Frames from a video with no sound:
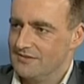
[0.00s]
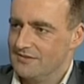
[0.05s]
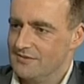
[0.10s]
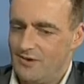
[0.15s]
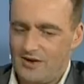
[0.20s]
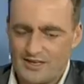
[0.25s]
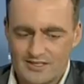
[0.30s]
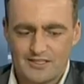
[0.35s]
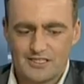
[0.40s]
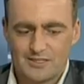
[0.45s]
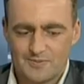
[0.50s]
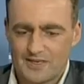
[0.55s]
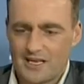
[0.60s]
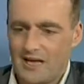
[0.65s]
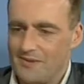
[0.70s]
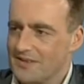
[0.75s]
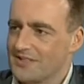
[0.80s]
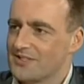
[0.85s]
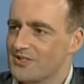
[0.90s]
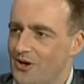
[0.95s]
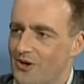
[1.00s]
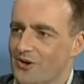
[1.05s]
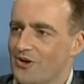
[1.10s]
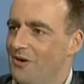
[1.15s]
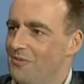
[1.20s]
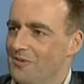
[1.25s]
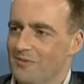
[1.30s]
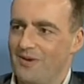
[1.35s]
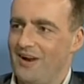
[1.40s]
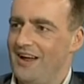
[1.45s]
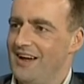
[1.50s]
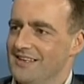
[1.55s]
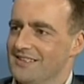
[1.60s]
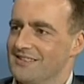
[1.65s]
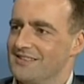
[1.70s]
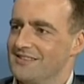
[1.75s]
Why is this becoming so commonplace?